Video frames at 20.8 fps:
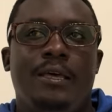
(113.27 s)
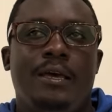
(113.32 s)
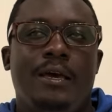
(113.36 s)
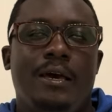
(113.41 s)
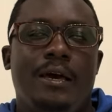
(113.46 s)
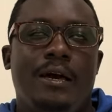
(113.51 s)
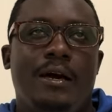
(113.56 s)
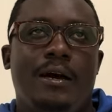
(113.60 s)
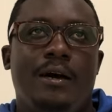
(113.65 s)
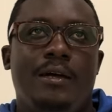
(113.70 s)

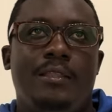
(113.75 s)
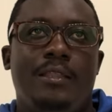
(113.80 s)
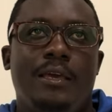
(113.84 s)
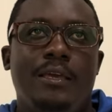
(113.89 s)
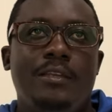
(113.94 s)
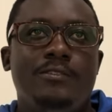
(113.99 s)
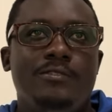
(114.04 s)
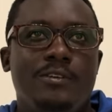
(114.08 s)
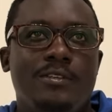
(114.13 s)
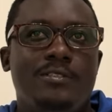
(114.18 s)
The
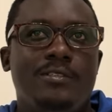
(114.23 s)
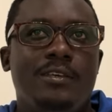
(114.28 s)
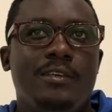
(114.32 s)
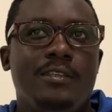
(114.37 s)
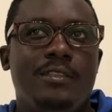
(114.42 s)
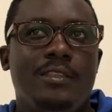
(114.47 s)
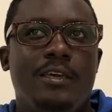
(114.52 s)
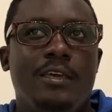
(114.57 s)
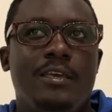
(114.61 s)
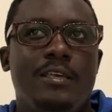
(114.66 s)

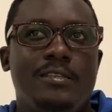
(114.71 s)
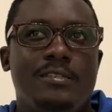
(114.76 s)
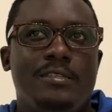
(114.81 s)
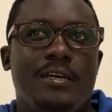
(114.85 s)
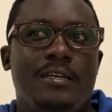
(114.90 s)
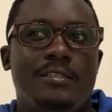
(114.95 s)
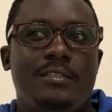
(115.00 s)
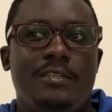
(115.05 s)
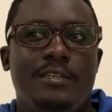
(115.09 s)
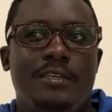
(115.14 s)
interesting thing is
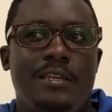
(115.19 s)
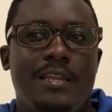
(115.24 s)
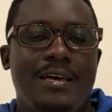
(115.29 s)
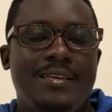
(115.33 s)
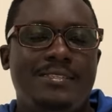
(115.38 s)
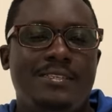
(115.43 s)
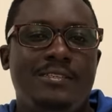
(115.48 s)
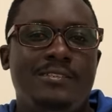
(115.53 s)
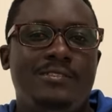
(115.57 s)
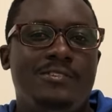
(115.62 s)
that it
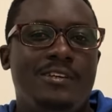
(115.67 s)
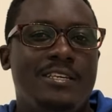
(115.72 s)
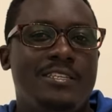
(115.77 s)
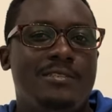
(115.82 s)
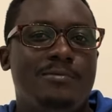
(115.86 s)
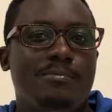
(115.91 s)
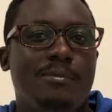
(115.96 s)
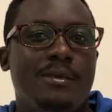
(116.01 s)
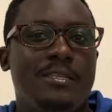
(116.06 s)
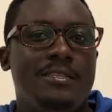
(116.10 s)
doesn't
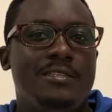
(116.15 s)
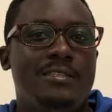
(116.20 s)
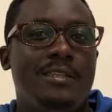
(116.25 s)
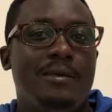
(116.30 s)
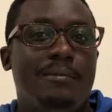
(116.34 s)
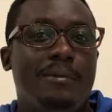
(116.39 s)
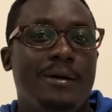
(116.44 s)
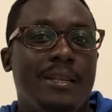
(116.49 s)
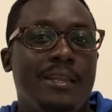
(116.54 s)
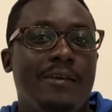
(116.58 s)
transmit the
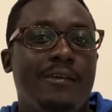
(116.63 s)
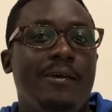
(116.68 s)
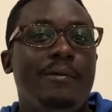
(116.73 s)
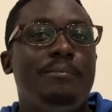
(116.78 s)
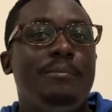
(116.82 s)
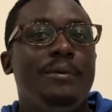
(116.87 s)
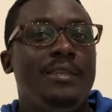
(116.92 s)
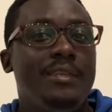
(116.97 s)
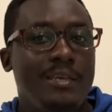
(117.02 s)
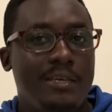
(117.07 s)
malaria
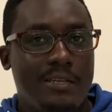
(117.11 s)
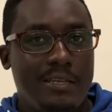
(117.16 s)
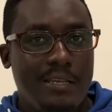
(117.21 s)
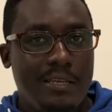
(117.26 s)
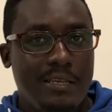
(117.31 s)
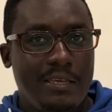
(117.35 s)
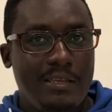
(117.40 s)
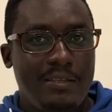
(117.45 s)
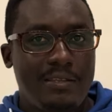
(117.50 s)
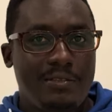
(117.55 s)

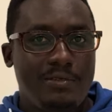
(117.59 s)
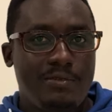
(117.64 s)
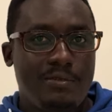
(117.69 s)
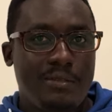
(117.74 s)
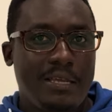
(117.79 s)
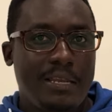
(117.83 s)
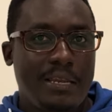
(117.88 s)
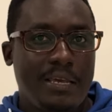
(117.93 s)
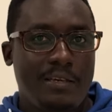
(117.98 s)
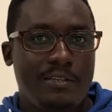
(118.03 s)
immediately to
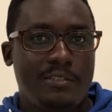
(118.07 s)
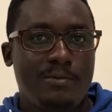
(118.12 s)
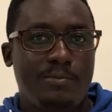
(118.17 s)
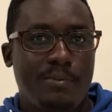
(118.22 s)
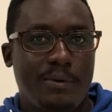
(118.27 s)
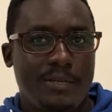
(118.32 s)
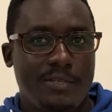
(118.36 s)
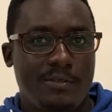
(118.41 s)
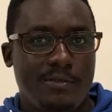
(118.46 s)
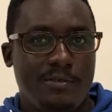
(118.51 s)
the next
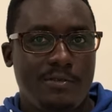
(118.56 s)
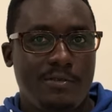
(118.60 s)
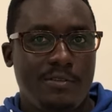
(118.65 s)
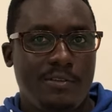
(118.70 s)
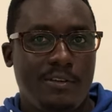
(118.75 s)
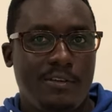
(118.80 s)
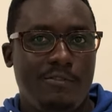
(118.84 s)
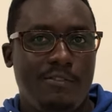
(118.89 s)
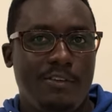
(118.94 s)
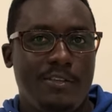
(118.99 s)
person
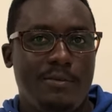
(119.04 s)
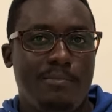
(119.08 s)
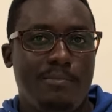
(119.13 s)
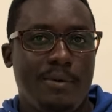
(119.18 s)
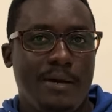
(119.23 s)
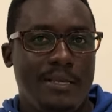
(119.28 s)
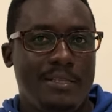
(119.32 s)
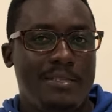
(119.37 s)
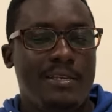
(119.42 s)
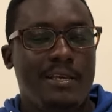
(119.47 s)
if it
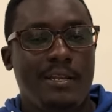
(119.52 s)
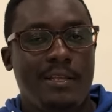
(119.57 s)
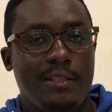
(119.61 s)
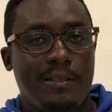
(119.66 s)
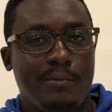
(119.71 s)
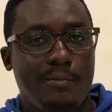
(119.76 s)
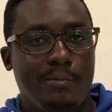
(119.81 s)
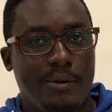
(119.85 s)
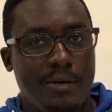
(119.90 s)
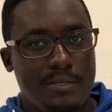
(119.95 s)
bites
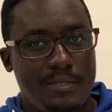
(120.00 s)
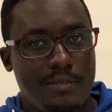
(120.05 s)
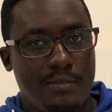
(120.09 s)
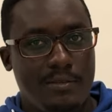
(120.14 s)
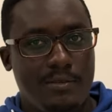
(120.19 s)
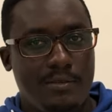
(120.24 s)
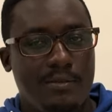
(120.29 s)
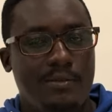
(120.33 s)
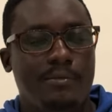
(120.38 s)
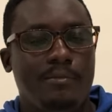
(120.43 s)
another
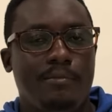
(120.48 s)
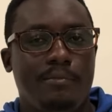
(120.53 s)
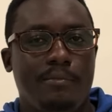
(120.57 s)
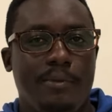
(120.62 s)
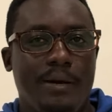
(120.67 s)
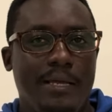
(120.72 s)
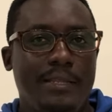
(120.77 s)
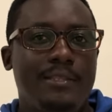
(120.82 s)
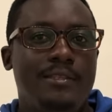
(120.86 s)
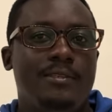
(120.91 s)
person,
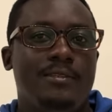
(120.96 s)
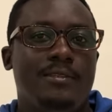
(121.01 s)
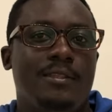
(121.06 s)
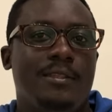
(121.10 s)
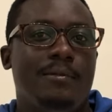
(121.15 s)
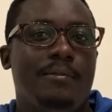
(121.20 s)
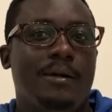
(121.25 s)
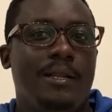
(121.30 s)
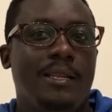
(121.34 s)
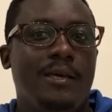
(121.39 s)
but
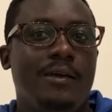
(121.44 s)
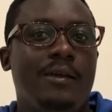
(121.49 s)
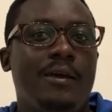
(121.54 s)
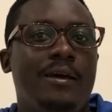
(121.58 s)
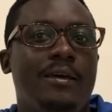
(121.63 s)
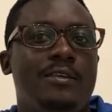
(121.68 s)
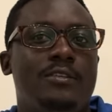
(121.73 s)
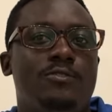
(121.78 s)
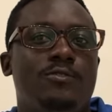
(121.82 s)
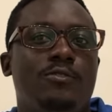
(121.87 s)
the
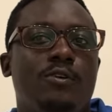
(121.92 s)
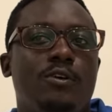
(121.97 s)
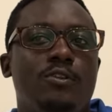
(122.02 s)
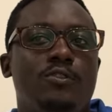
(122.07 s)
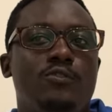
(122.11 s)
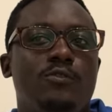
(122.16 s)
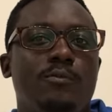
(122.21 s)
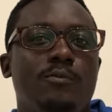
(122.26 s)
malaria is going to